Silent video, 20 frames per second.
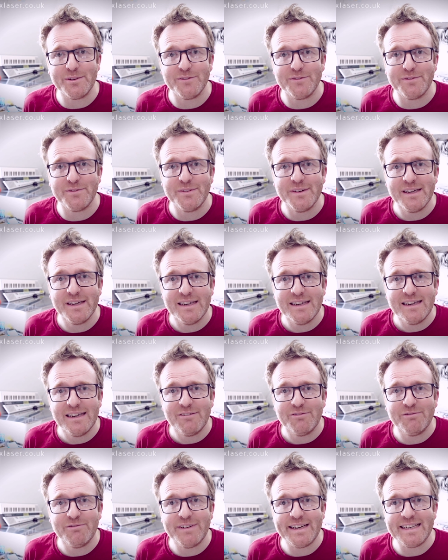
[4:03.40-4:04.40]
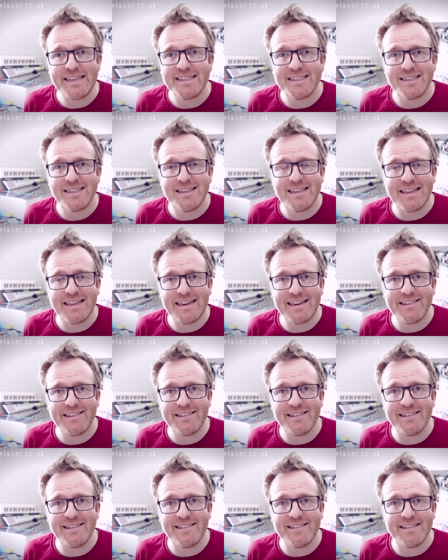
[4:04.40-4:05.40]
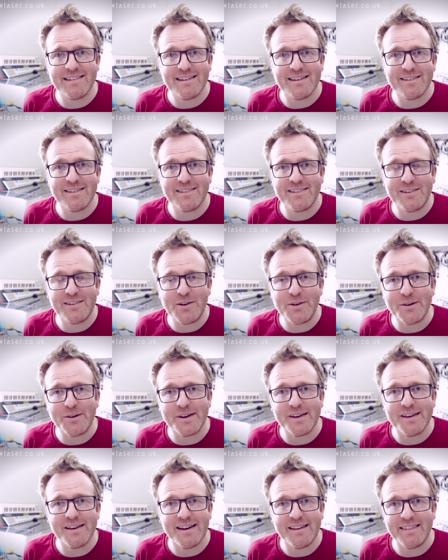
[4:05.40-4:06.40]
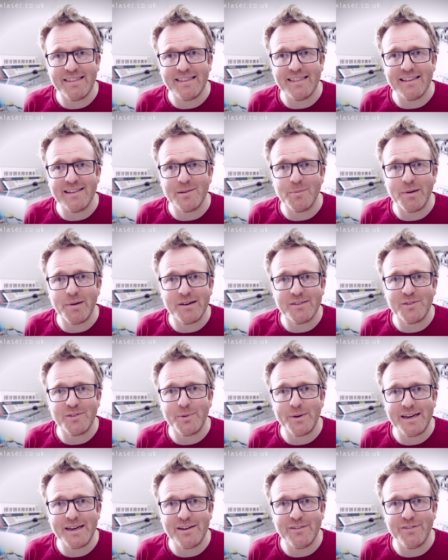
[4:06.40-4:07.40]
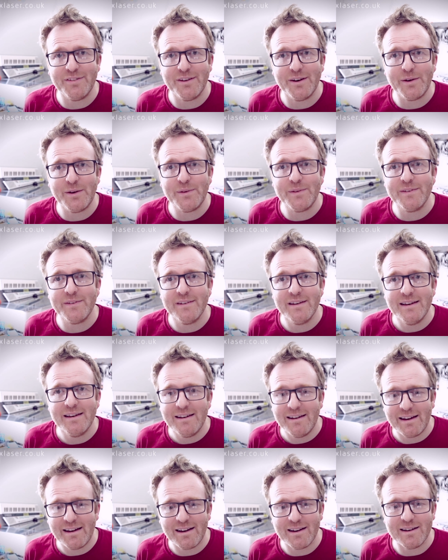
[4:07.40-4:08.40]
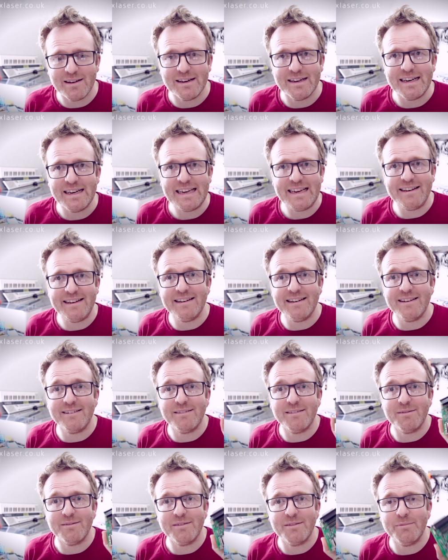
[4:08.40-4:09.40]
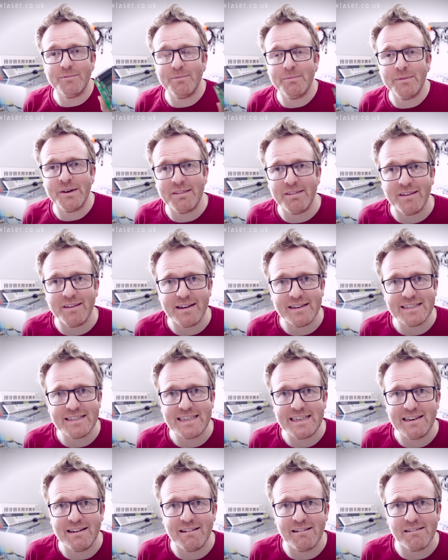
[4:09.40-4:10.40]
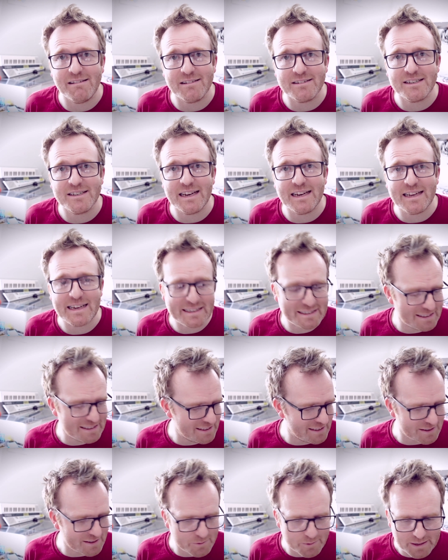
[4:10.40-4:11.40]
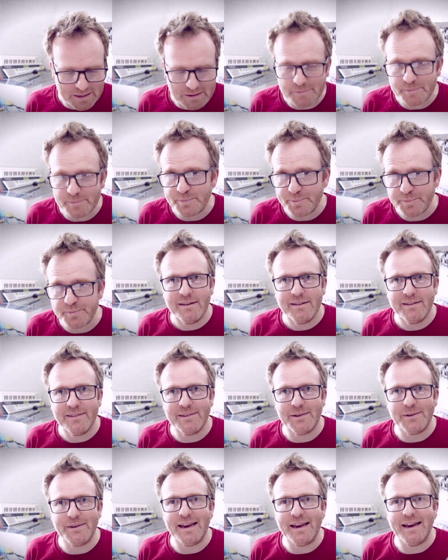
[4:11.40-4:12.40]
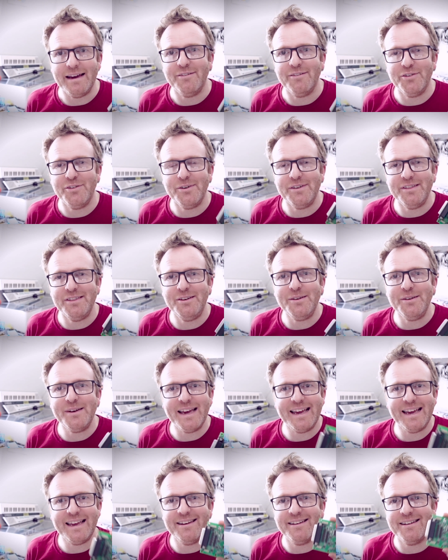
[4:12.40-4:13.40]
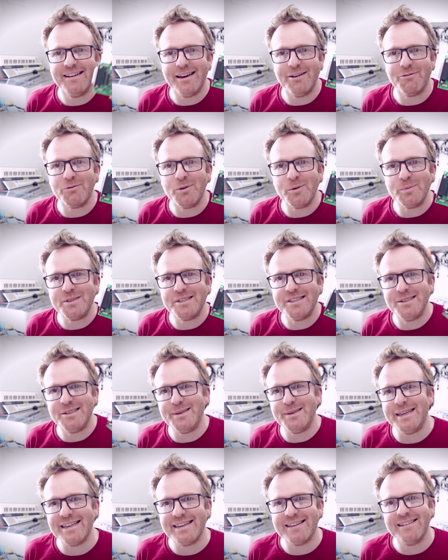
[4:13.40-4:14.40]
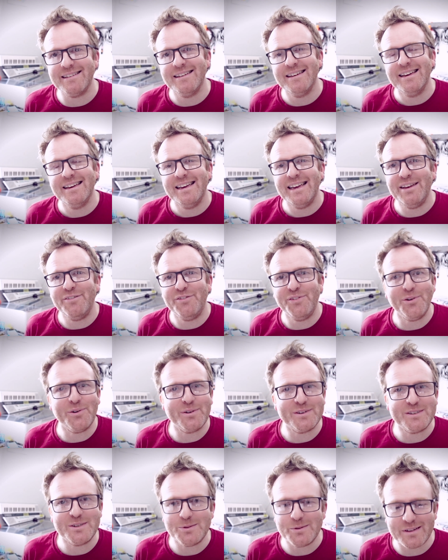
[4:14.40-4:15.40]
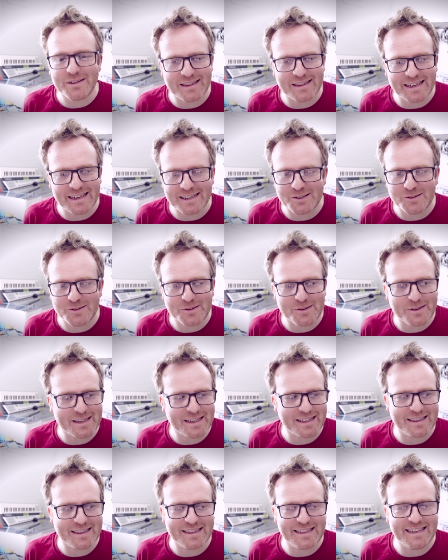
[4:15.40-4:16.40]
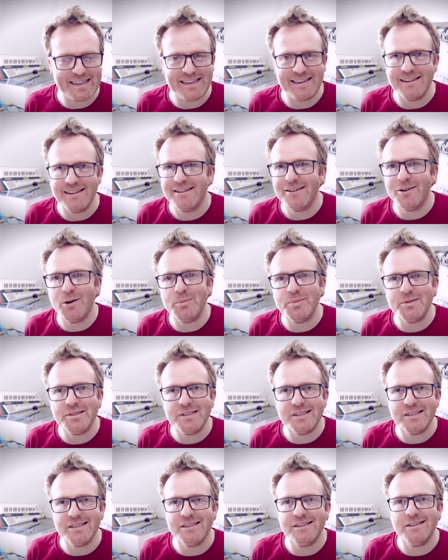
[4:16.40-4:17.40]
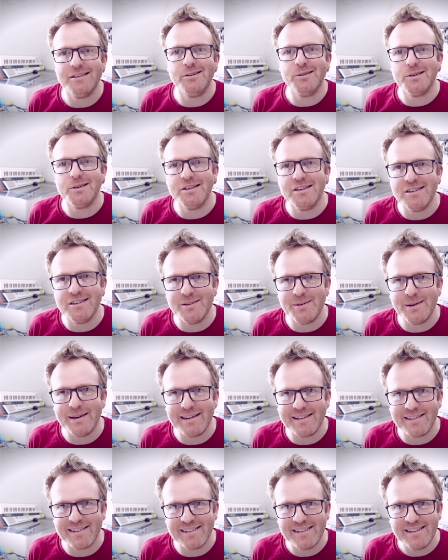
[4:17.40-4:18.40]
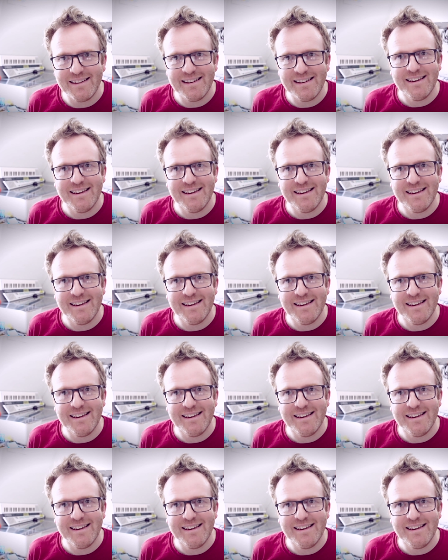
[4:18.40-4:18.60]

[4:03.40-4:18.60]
of Reach Lasers stock. I think there's about twenty of those, uh, and he did my thirty large lasers as well. So yeah, if you're in the U K, you can get Rob to do it. If you're at all electronically competent, you can do it,